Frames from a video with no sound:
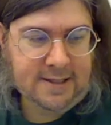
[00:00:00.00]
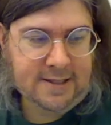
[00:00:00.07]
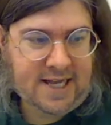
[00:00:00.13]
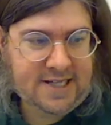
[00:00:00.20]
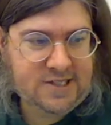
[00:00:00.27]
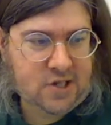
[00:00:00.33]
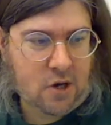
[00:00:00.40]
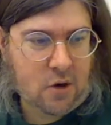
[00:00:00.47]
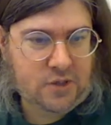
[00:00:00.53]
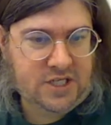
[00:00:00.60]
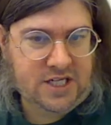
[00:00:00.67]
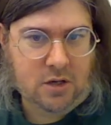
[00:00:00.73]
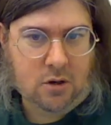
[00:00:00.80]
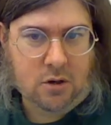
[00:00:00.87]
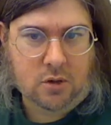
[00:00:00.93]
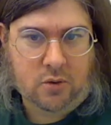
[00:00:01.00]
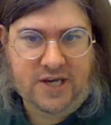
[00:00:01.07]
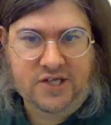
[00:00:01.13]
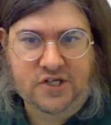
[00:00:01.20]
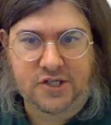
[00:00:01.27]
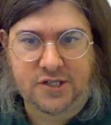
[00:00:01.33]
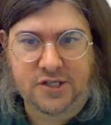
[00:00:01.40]
Let's go to your
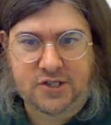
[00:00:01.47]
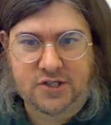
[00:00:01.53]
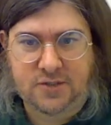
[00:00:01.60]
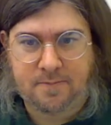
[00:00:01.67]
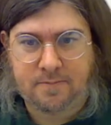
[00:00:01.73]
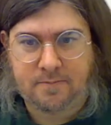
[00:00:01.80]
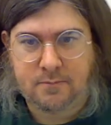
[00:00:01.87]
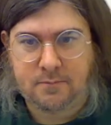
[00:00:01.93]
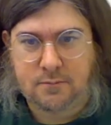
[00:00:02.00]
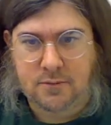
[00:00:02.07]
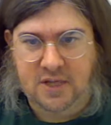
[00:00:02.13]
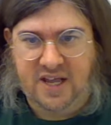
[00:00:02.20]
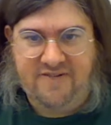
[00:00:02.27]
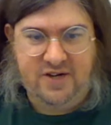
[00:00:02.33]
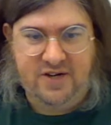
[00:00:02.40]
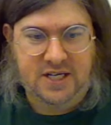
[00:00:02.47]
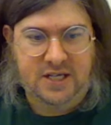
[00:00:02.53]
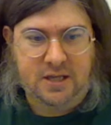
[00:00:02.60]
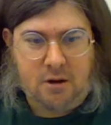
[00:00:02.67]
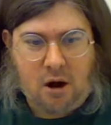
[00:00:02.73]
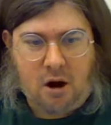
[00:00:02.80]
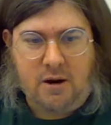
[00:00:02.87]
questions, if indeed
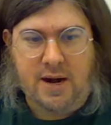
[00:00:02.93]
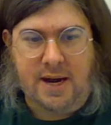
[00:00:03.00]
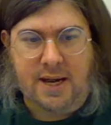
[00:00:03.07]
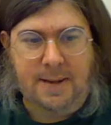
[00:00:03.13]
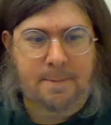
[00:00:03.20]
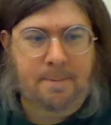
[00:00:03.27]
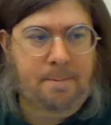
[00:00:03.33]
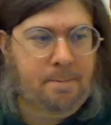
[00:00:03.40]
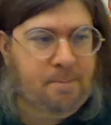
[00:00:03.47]
there are any.